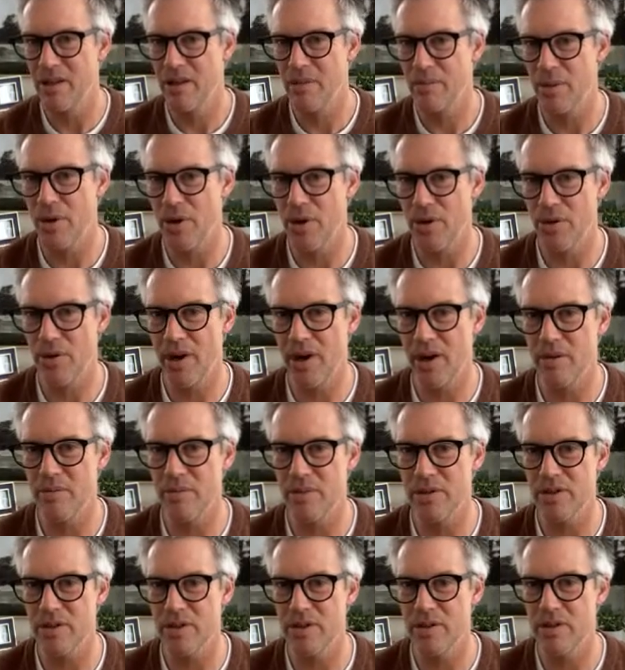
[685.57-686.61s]

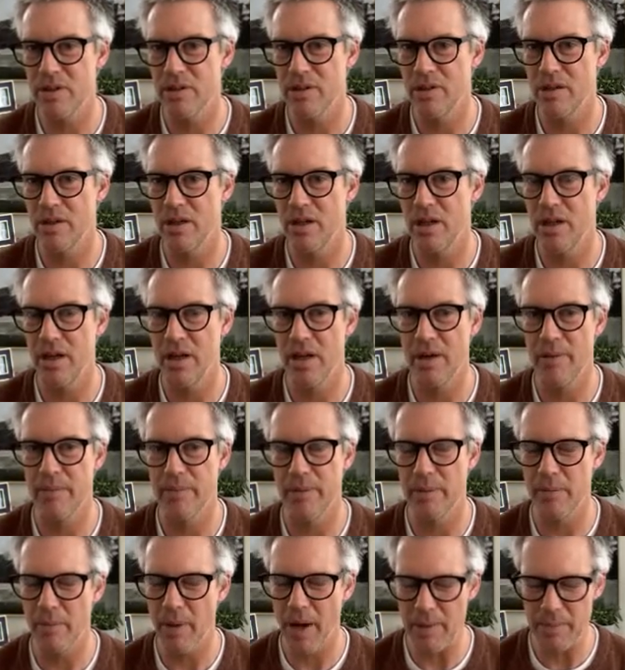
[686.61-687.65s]
programs.
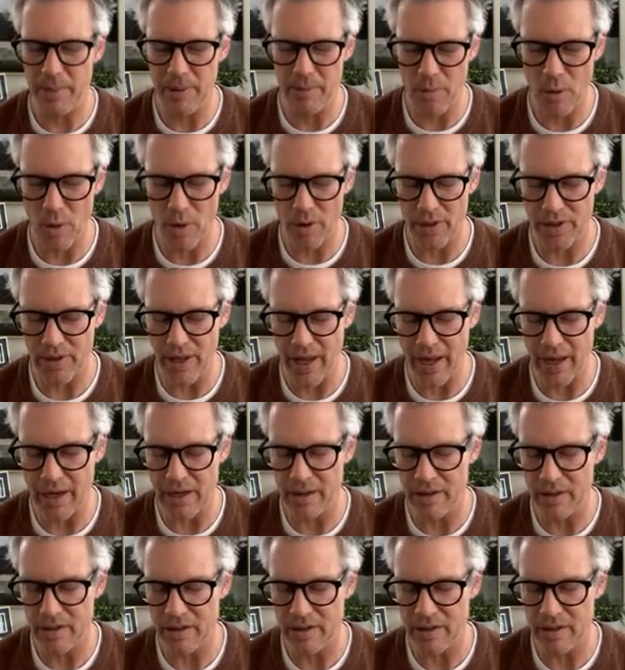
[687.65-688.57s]
It might be more than that.